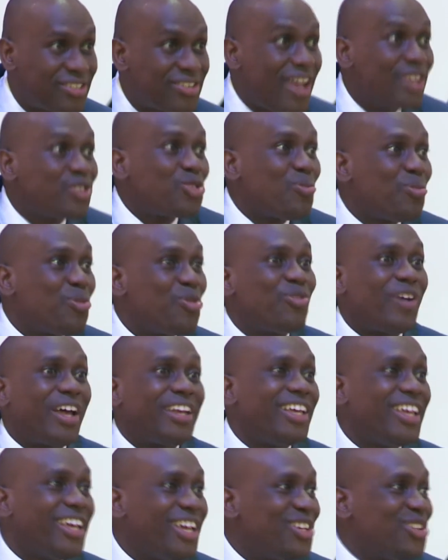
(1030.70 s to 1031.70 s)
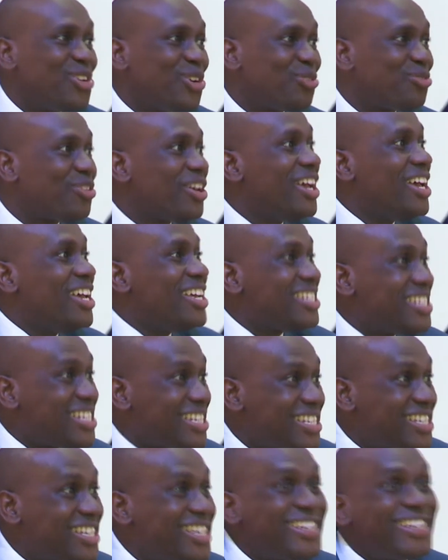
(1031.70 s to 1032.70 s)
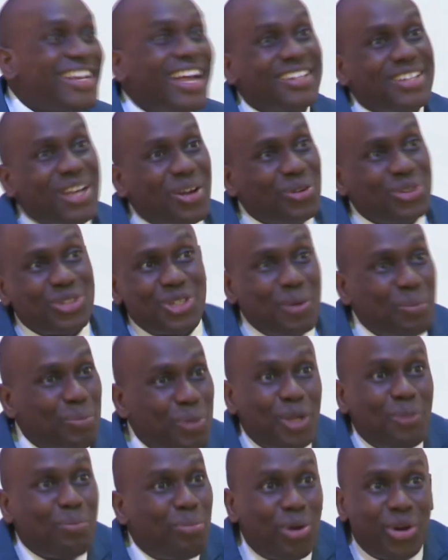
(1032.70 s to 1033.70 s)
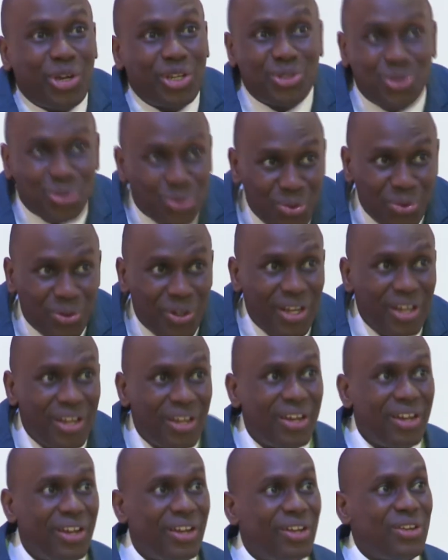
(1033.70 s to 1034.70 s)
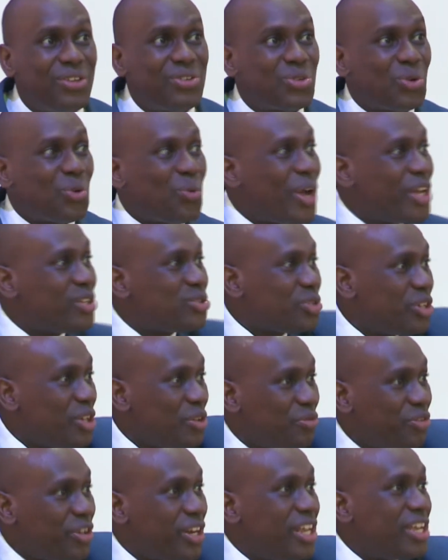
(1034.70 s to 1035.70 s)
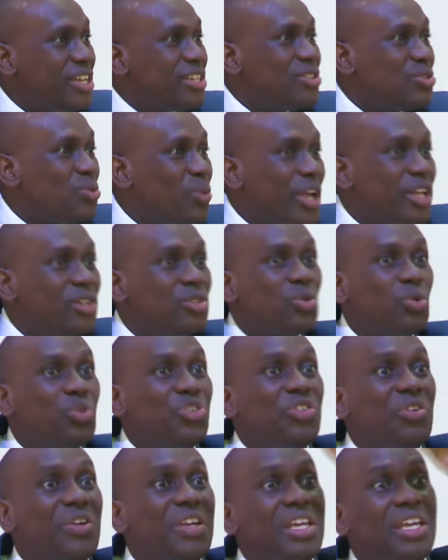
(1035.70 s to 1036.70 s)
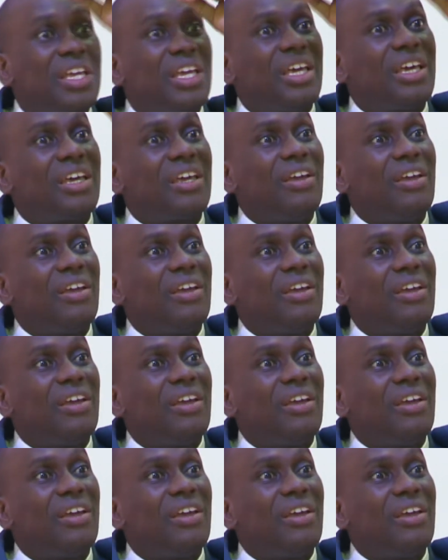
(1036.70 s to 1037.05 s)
trying to prove at the age of 16 that I was a big boy too. So went to the village, went to drink.